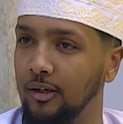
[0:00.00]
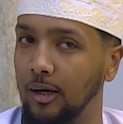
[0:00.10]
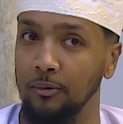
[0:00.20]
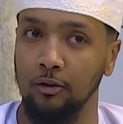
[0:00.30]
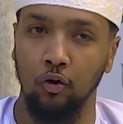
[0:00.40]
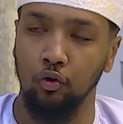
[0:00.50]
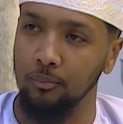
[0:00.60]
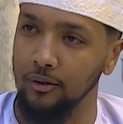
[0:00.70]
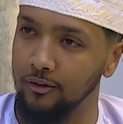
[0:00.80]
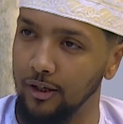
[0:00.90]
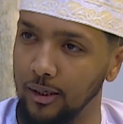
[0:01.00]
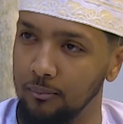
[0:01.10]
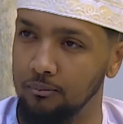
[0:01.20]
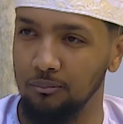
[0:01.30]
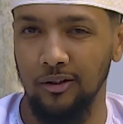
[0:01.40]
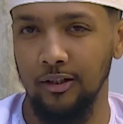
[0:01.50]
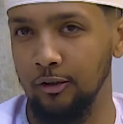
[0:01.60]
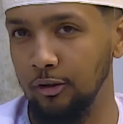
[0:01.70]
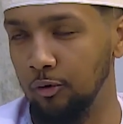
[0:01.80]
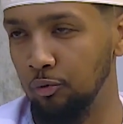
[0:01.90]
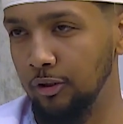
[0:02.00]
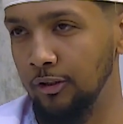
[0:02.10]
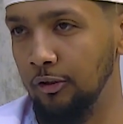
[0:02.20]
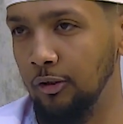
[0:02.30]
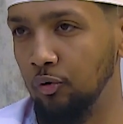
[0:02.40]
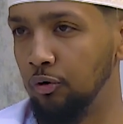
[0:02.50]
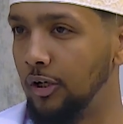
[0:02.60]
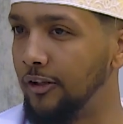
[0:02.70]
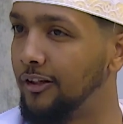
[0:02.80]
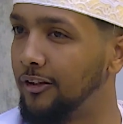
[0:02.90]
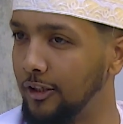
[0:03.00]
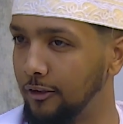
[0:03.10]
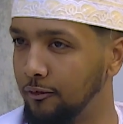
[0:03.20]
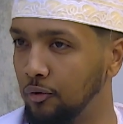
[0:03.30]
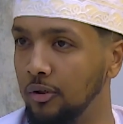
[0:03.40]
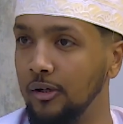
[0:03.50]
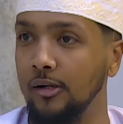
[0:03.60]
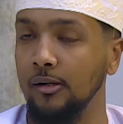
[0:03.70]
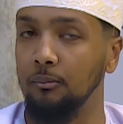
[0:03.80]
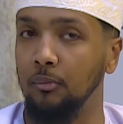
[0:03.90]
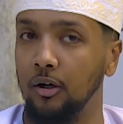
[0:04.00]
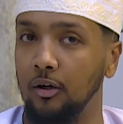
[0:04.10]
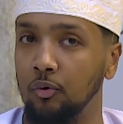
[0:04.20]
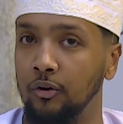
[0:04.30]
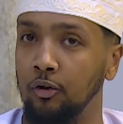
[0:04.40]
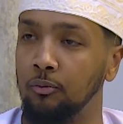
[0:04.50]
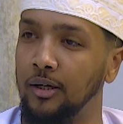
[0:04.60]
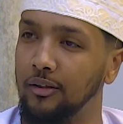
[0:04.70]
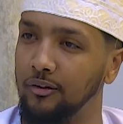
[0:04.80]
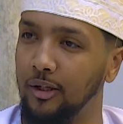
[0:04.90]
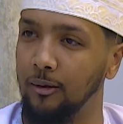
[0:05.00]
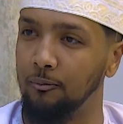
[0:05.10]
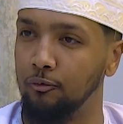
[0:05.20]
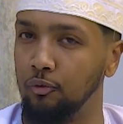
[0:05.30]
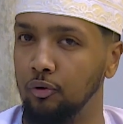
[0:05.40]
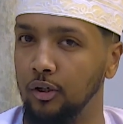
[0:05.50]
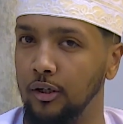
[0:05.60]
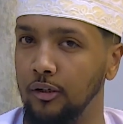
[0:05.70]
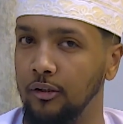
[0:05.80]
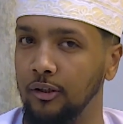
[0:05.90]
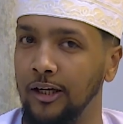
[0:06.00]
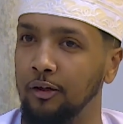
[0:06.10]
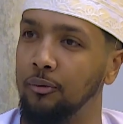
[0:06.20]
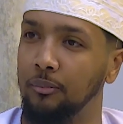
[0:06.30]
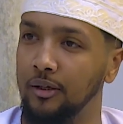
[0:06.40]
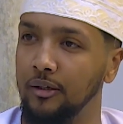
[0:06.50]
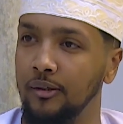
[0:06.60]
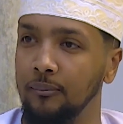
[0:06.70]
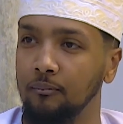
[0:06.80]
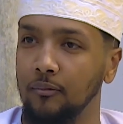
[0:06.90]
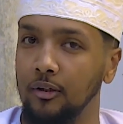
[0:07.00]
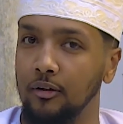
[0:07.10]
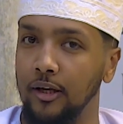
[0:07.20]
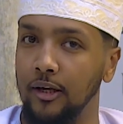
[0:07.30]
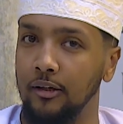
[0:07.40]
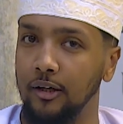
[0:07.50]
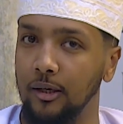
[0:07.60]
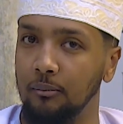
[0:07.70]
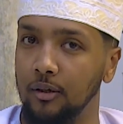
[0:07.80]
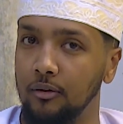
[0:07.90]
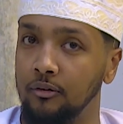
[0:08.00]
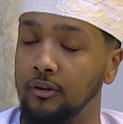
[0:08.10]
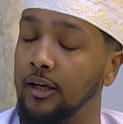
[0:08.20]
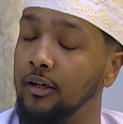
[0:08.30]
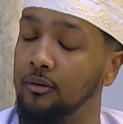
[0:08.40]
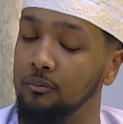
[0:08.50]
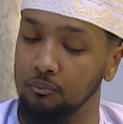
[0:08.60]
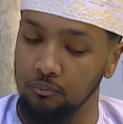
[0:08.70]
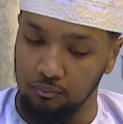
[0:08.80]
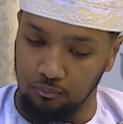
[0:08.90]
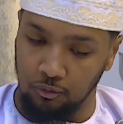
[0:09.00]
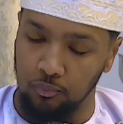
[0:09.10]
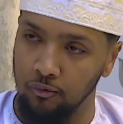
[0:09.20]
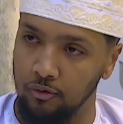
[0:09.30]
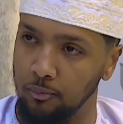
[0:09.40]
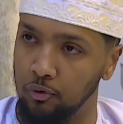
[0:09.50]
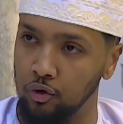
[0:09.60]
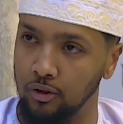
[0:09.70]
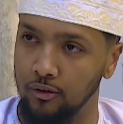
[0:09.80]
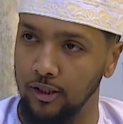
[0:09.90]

I mean, the Ottomans came, but it was not as successful. But when the Omanis came through the Ya'ariba, they removed the Portuguese.